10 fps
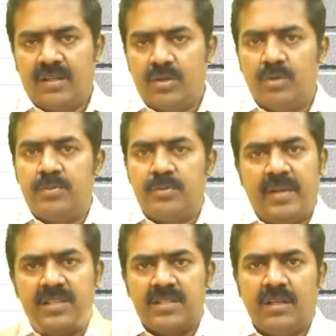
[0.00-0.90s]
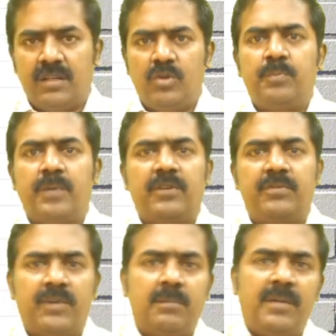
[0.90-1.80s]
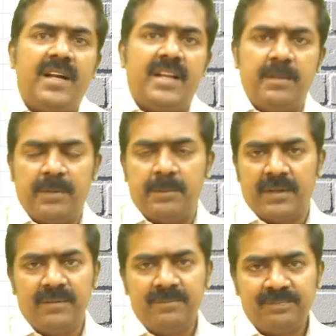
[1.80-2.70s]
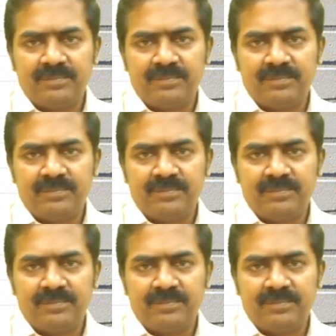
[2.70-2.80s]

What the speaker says: Troops means a group of military people.